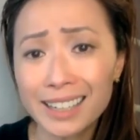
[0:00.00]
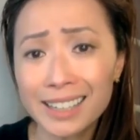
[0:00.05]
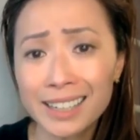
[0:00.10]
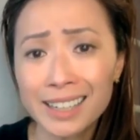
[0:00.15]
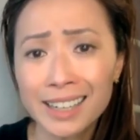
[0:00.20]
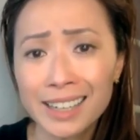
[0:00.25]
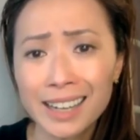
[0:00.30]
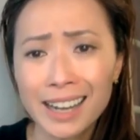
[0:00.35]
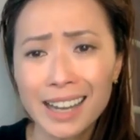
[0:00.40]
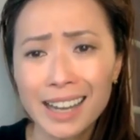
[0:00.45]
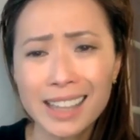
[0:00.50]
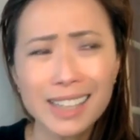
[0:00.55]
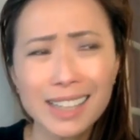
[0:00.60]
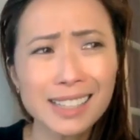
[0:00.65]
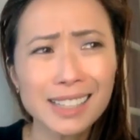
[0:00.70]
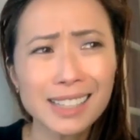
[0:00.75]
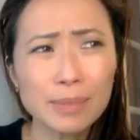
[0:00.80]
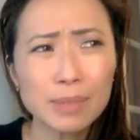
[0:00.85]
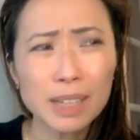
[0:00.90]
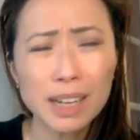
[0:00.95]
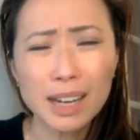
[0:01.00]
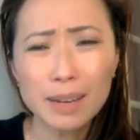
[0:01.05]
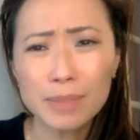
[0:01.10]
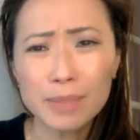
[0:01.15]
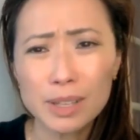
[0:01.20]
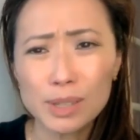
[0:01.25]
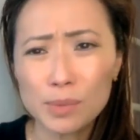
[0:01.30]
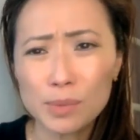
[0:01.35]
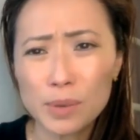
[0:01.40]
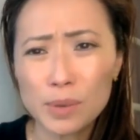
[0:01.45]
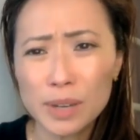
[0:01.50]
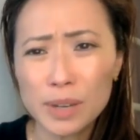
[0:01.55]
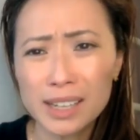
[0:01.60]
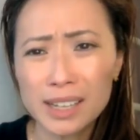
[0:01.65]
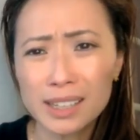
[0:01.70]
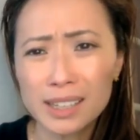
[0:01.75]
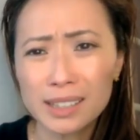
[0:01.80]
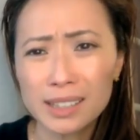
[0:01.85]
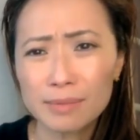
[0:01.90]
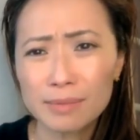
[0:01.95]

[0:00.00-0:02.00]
I think sometime this week.